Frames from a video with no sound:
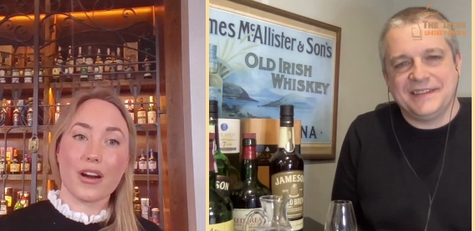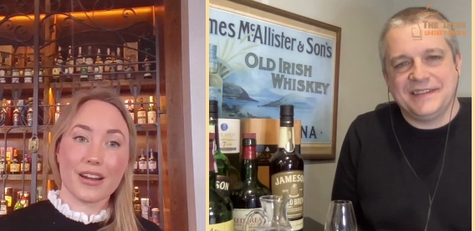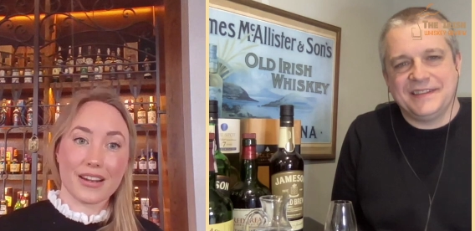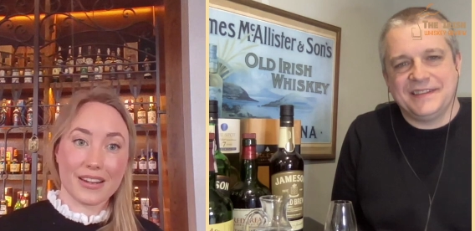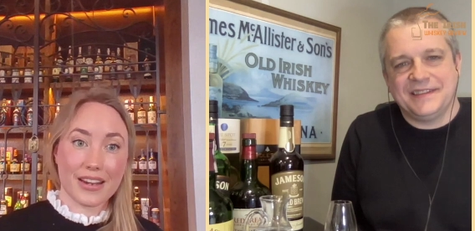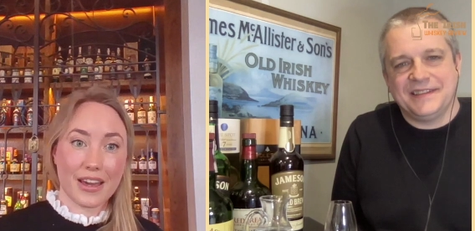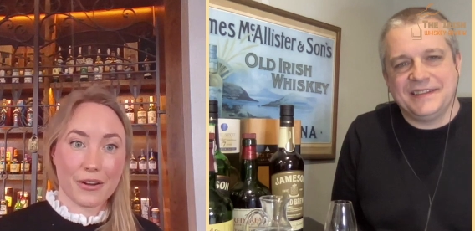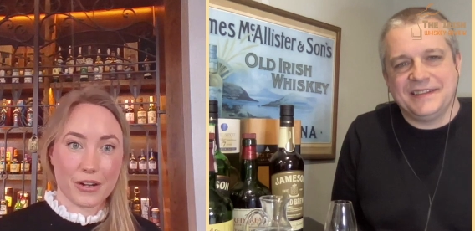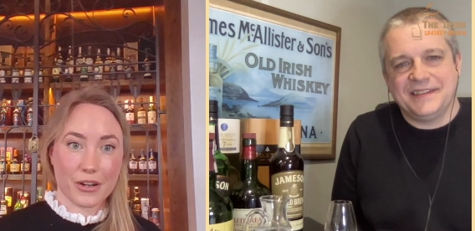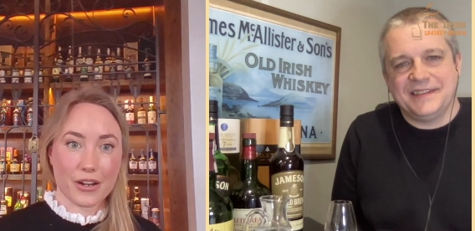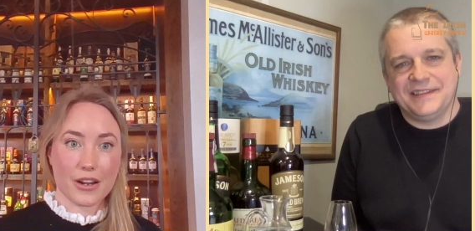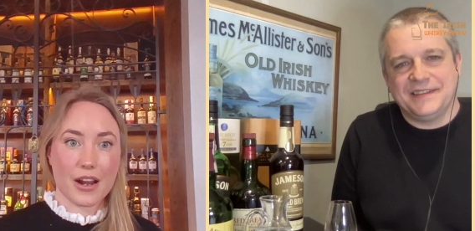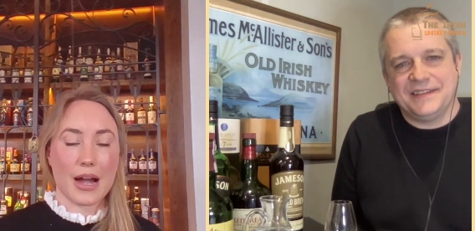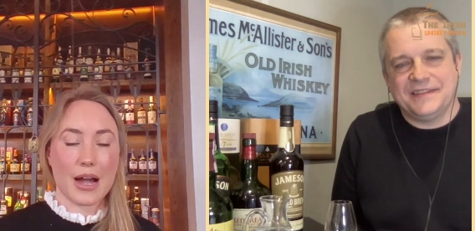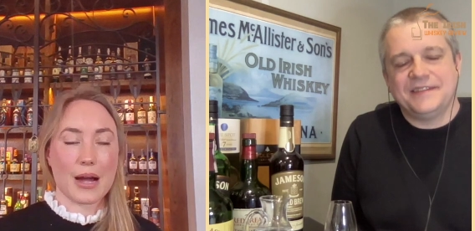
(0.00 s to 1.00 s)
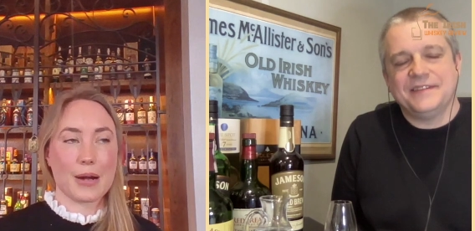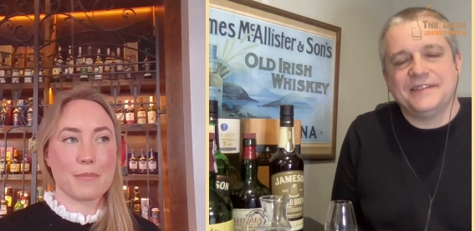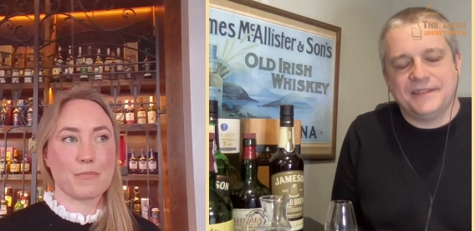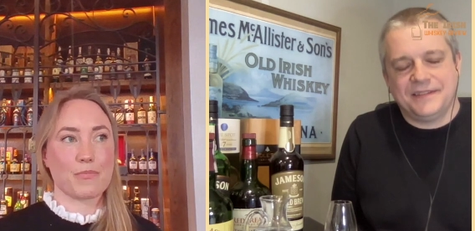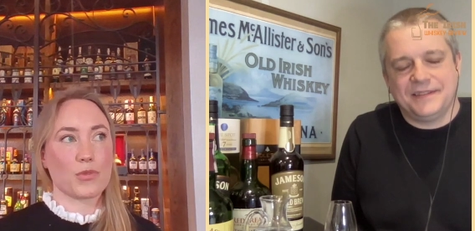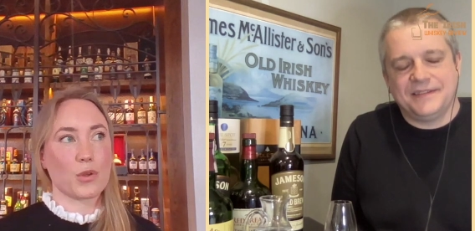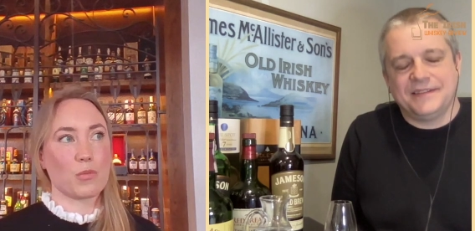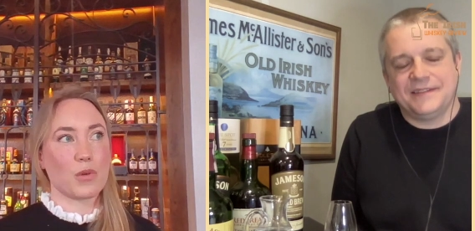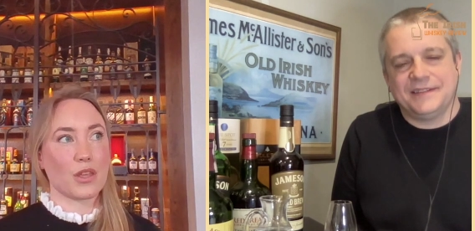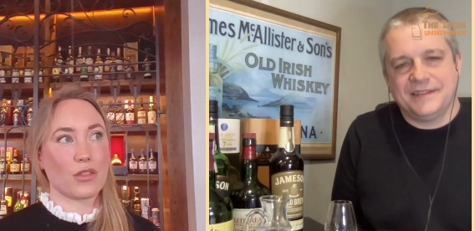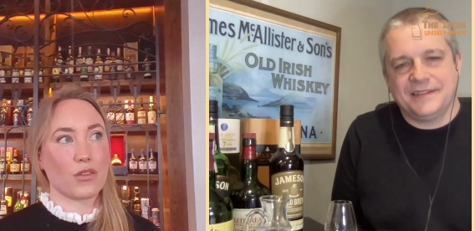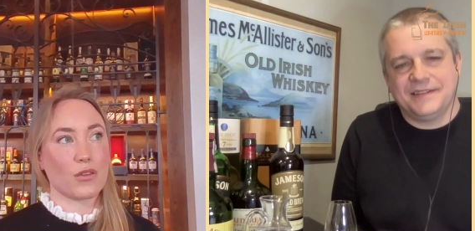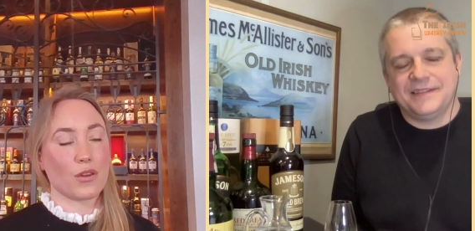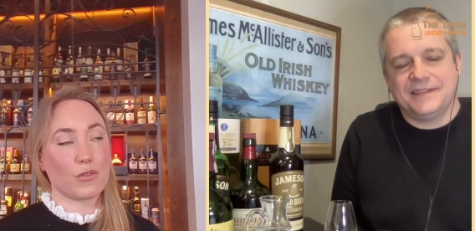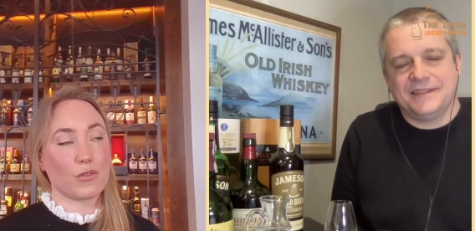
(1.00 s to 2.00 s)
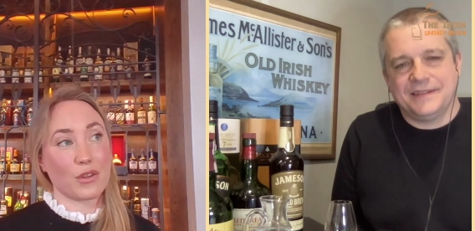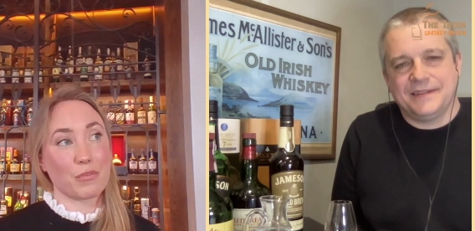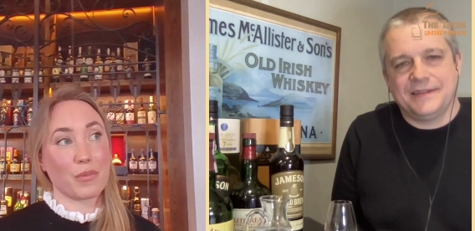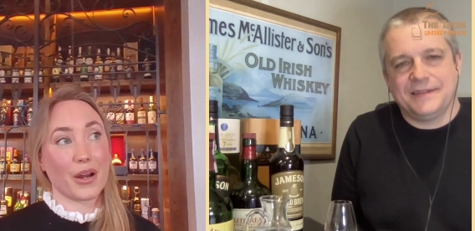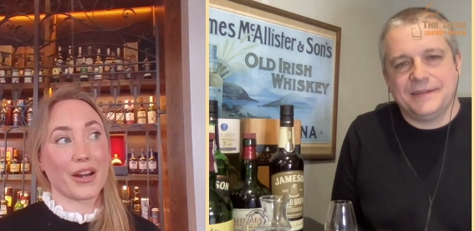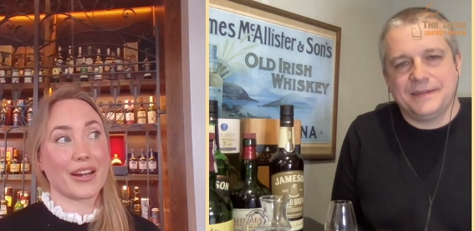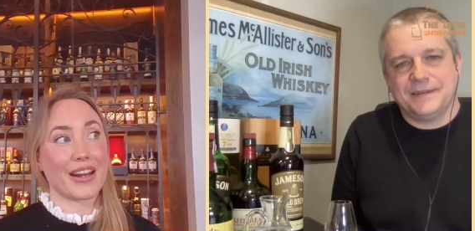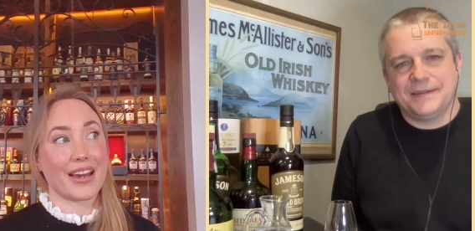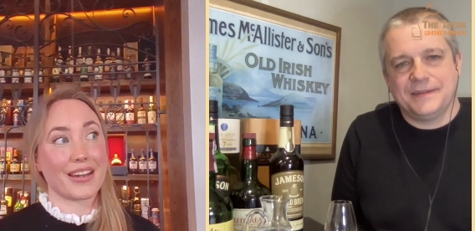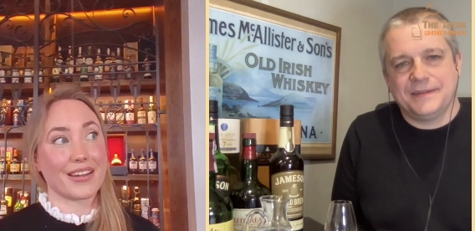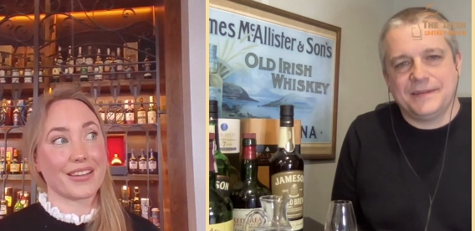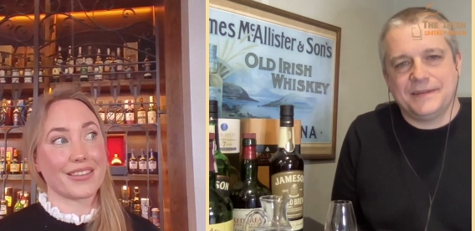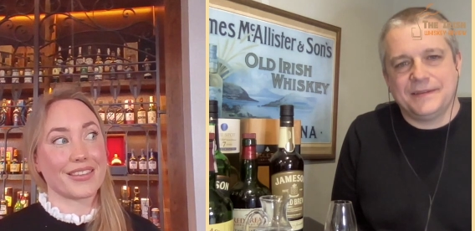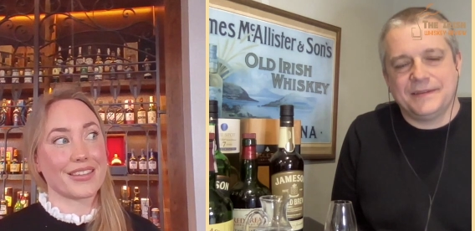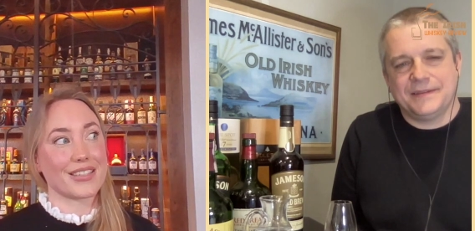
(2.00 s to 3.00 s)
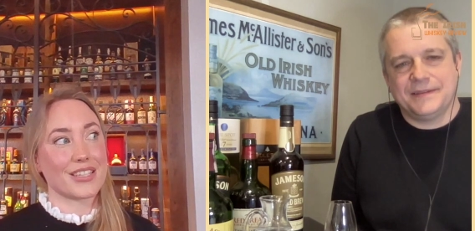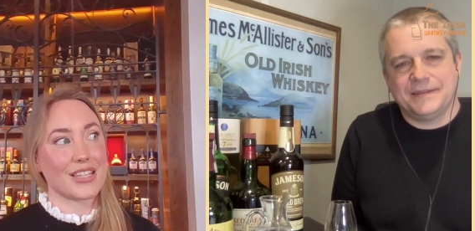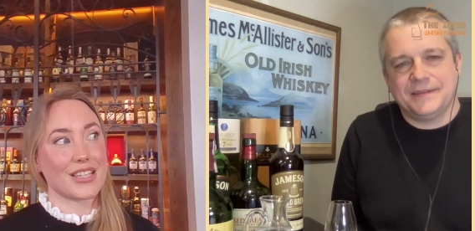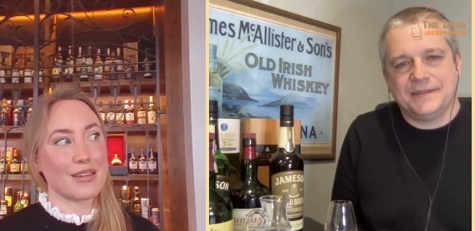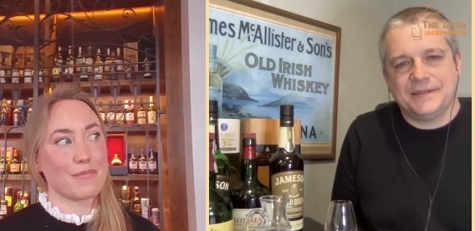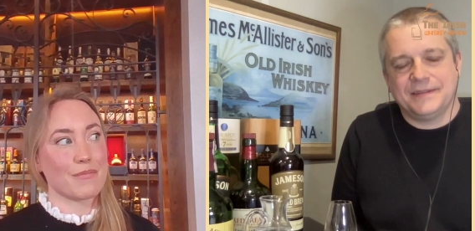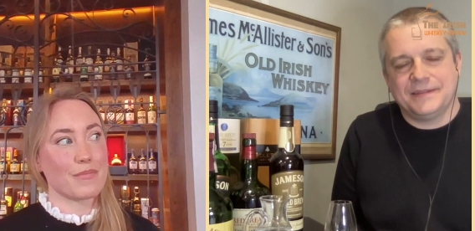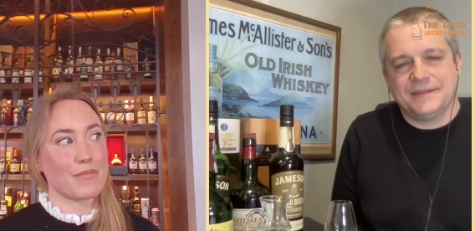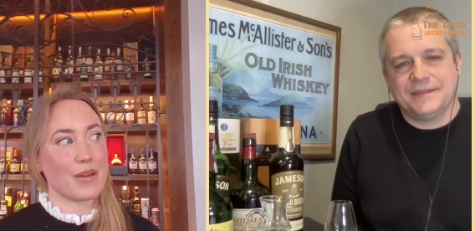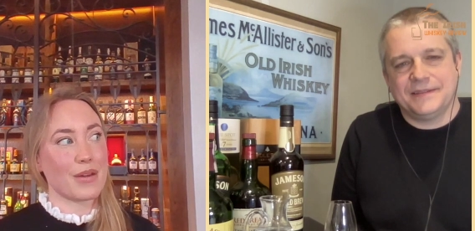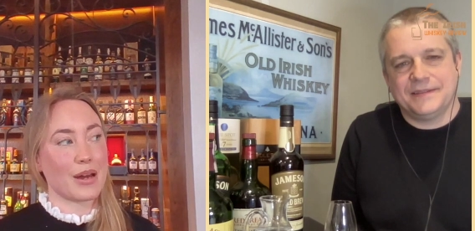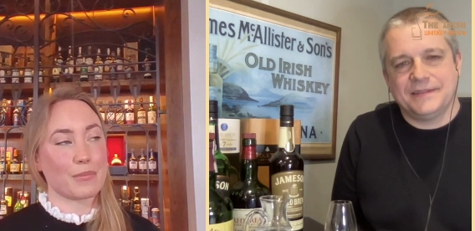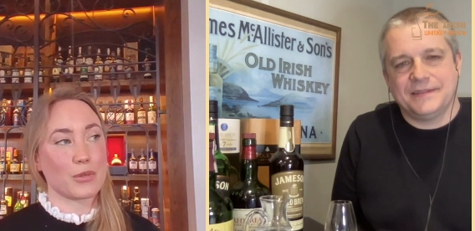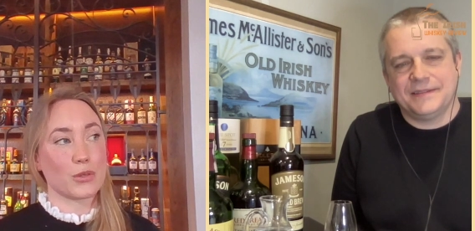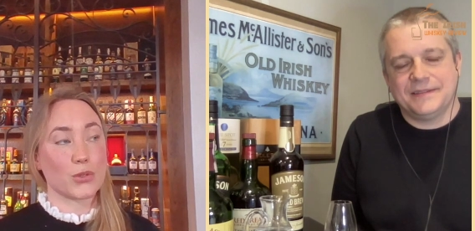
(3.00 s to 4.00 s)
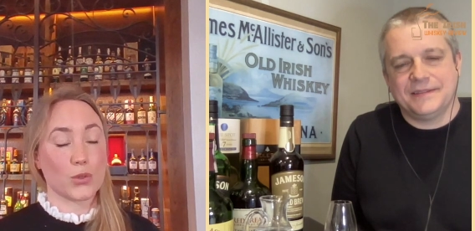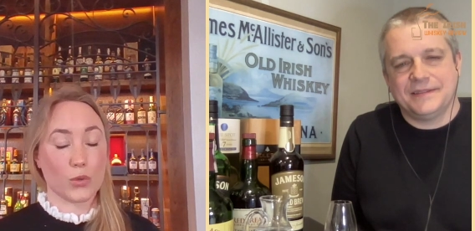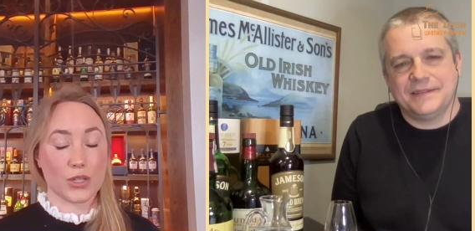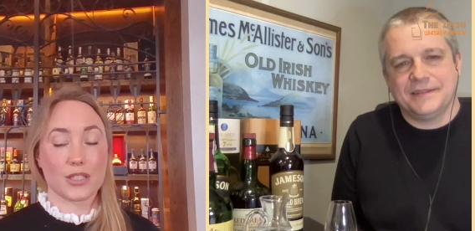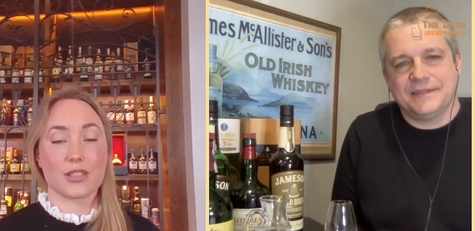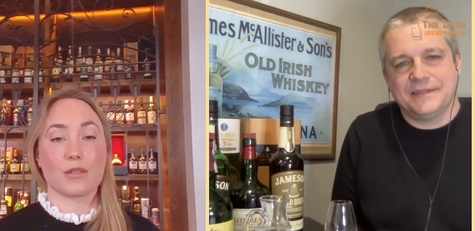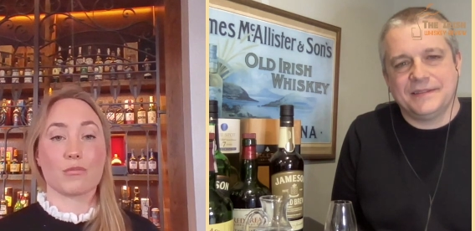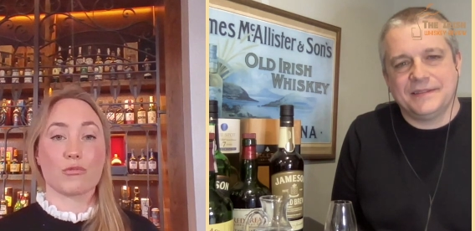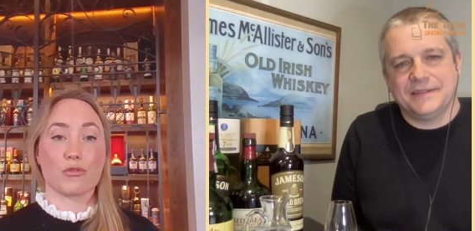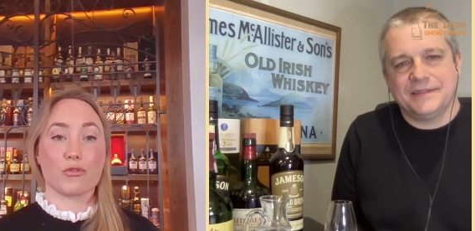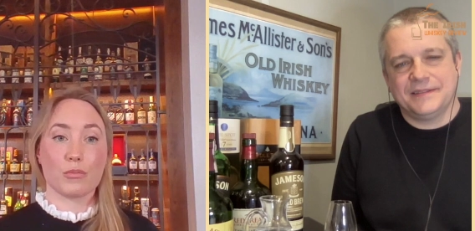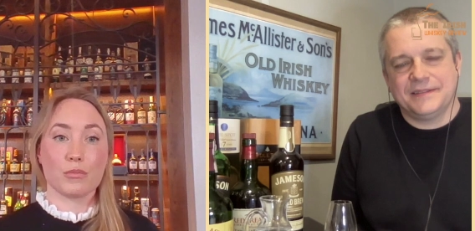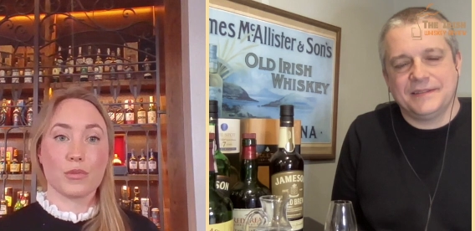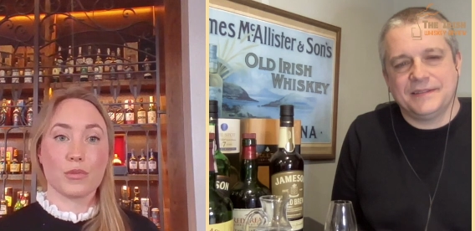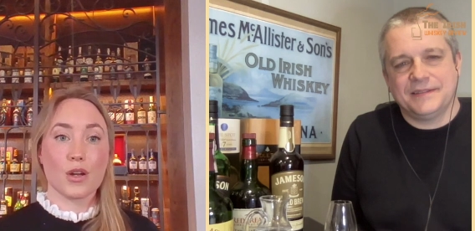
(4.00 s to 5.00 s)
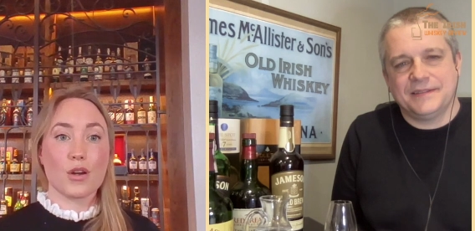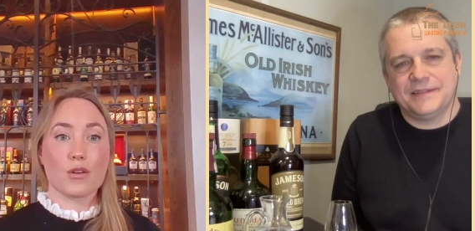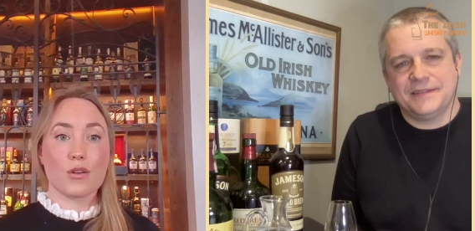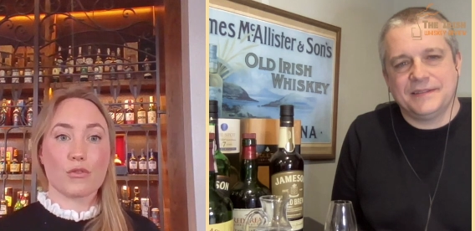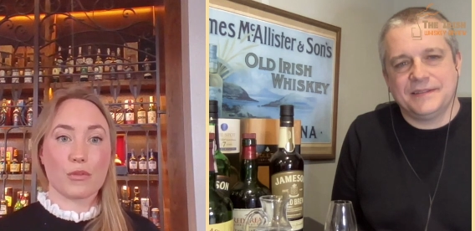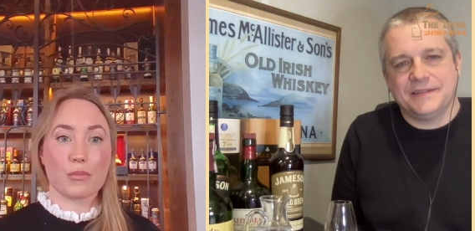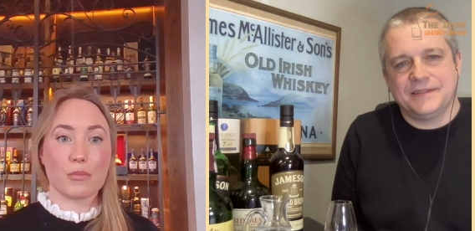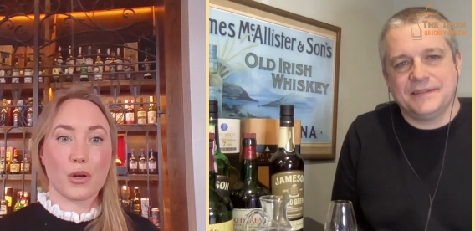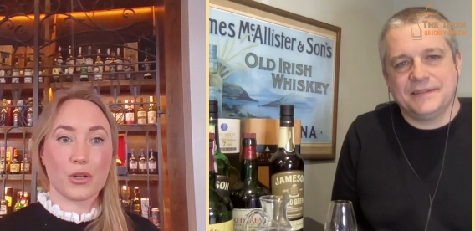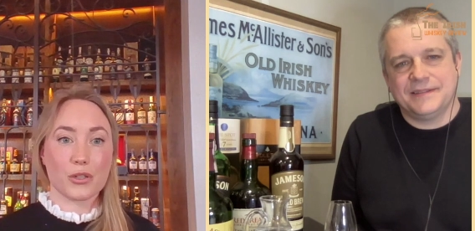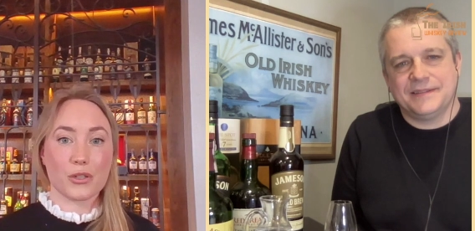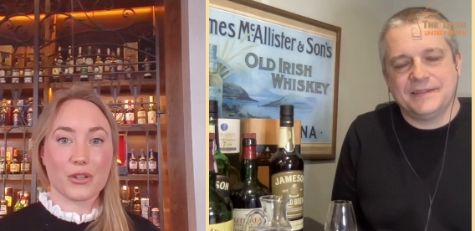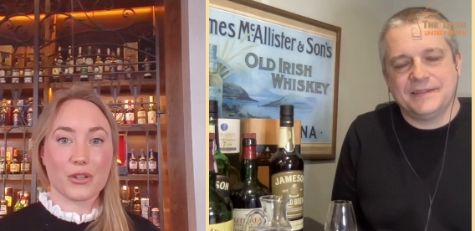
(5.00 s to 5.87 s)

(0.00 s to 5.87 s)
Speaker 1: trial and error um, with uh, Finbar and Anna and the team um, who sourced them from from